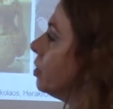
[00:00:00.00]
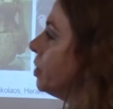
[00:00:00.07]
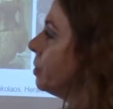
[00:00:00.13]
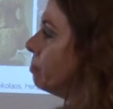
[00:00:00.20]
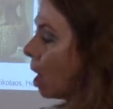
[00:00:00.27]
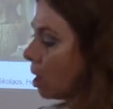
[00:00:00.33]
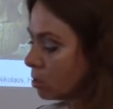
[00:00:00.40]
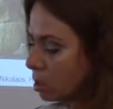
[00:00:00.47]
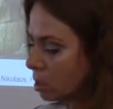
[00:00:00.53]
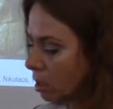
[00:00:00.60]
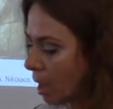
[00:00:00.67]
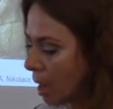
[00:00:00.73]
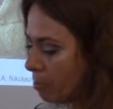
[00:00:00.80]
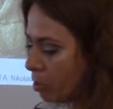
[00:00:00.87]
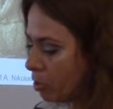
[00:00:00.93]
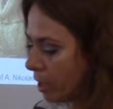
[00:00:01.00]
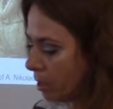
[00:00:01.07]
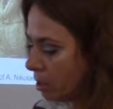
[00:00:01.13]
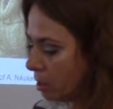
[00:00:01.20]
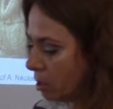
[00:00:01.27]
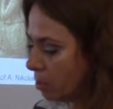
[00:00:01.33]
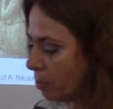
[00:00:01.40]
The most
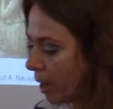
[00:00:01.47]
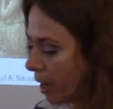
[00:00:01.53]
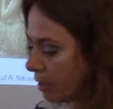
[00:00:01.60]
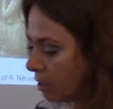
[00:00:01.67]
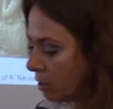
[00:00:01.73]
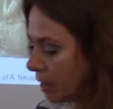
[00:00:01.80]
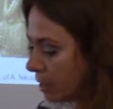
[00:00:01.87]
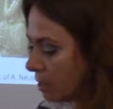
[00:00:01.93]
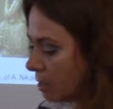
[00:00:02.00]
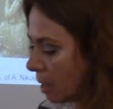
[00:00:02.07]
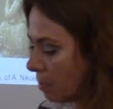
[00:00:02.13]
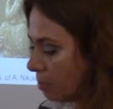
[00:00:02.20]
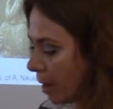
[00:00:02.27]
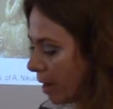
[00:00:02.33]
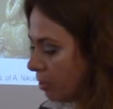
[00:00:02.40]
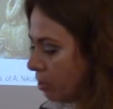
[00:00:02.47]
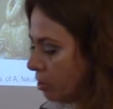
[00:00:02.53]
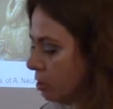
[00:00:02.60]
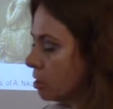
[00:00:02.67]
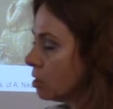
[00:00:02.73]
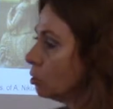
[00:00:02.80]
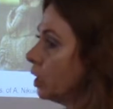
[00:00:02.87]
elaborated textile
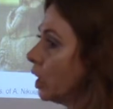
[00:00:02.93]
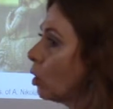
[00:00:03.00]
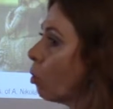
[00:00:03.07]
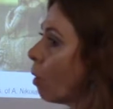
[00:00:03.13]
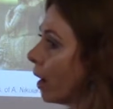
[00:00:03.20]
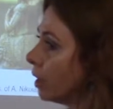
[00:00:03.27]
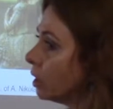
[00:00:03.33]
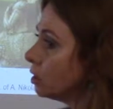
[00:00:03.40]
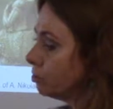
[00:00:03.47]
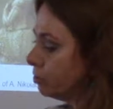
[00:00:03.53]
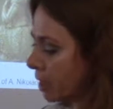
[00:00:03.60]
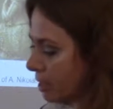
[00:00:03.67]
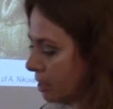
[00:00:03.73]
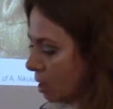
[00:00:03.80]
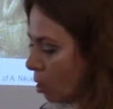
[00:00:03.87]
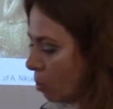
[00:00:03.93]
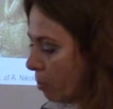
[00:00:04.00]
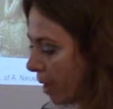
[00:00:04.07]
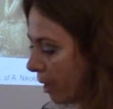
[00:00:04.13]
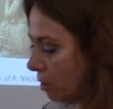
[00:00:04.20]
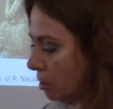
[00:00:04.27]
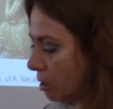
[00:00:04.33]
patterns required fresco
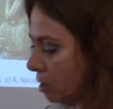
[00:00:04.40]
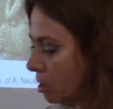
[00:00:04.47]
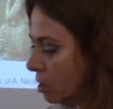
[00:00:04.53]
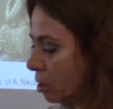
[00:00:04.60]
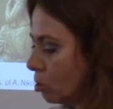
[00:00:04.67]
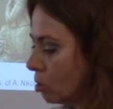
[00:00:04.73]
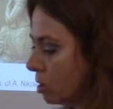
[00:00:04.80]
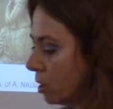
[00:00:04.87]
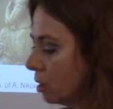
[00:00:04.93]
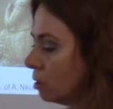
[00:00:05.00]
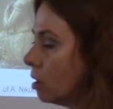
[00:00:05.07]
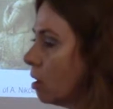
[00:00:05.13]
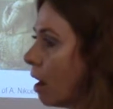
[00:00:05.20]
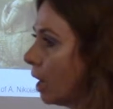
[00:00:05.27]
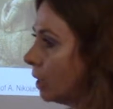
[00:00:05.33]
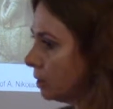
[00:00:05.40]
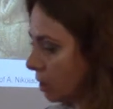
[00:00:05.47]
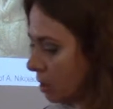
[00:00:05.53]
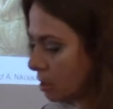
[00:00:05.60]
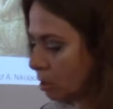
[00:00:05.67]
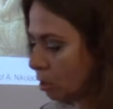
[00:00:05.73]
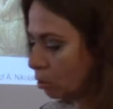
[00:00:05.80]
painters using the
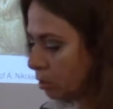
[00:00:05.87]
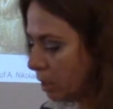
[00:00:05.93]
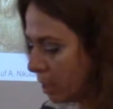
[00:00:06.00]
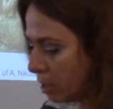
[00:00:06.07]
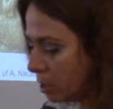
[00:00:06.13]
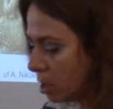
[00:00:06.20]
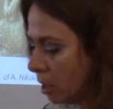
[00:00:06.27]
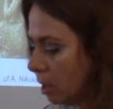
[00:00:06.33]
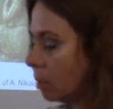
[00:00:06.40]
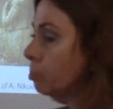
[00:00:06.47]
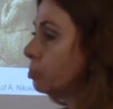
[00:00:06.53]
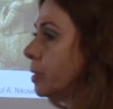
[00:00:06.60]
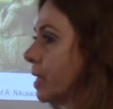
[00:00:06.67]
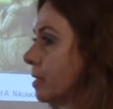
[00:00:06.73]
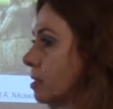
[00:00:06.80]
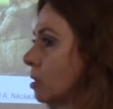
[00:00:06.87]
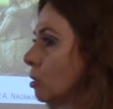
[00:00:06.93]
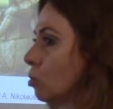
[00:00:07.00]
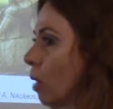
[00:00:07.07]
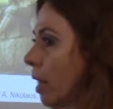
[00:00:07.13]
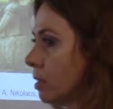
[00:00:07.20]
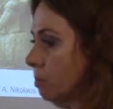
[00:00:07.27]
artist's grid impressed
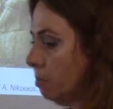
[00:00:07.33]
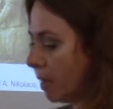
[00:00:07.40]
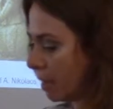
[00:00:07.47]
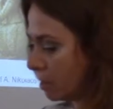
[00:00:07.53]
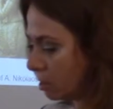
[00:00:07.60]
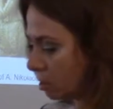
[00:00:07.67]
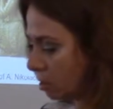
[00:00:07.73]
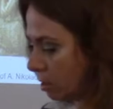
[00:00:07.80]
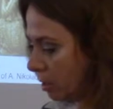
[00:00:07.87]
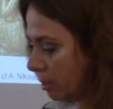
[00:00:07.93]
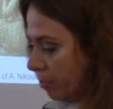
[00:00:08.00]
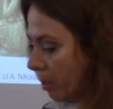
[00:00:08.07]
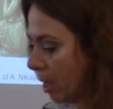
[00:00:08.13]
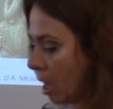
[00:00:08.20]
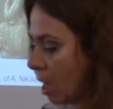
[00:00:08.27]
in wet plaster.